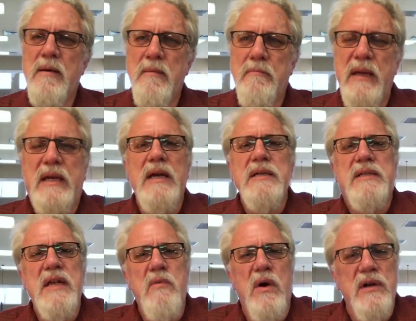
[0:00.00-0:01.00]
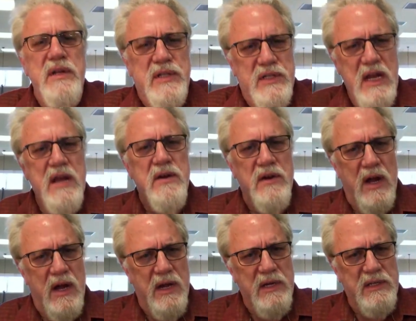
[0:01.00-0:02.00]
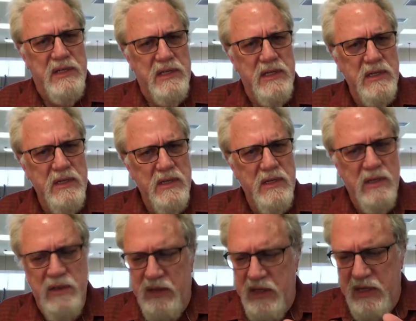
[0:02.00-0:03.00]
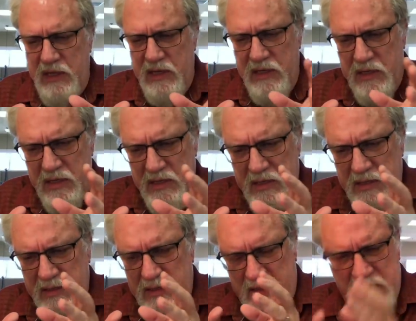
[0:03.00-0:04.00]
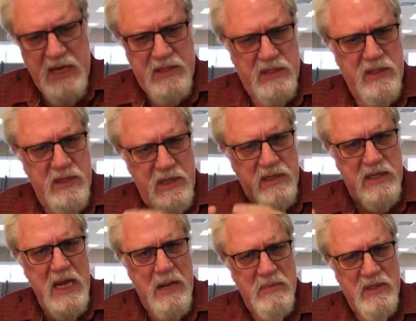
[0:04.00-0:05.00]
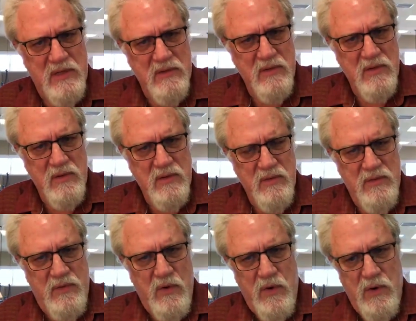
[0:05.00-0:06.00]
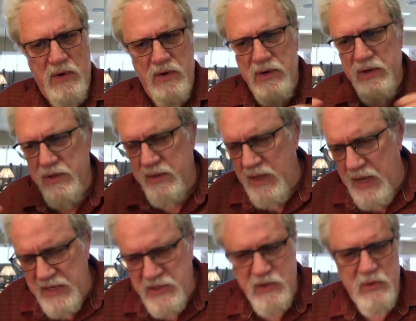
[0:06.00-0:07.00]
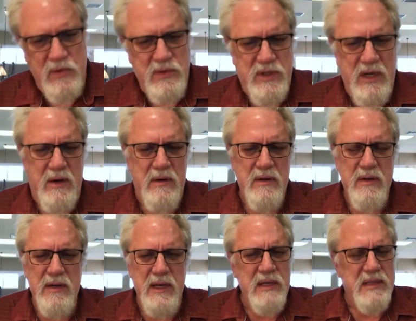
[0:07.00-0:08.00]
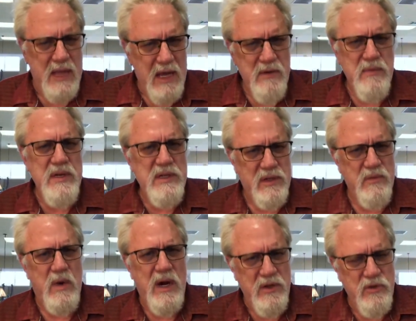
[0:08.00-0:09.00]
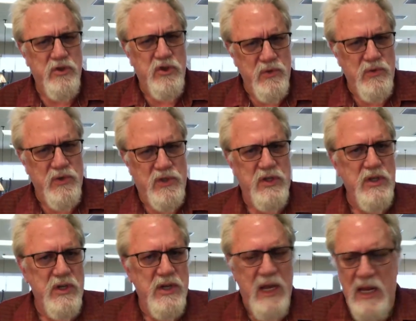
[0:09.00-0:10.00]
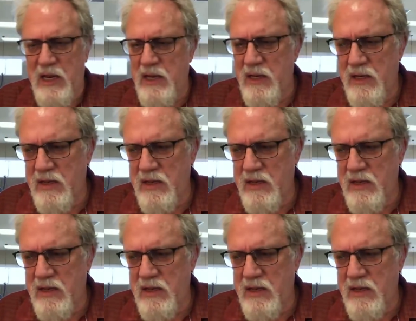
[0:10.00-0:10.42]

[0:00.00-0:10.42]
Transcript: because they wanted to standardize the tests, the exams for the high schoolers there. Is that a reason why you choose a